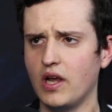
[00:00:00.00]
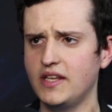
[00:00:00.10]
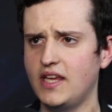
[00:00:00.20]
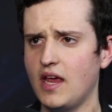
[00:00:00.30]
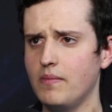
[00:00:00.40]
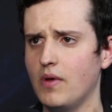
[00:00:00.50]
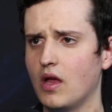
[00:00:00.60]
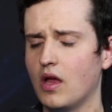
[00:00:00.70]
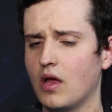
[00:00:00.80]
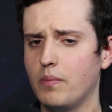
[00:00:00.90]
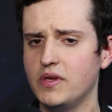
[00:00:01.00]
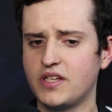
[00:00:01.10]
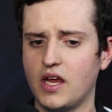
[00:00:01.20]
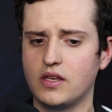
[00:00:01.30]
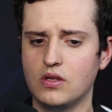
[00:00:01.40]
late game.
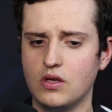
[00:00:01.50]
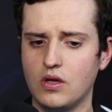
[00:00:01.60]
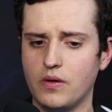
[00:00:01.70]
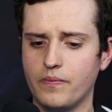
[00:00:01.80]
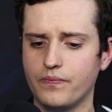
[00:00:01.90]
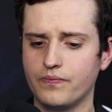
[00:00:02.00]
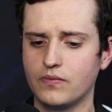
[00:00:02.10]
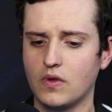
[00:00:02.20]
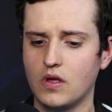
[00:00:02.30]
Beside the, um,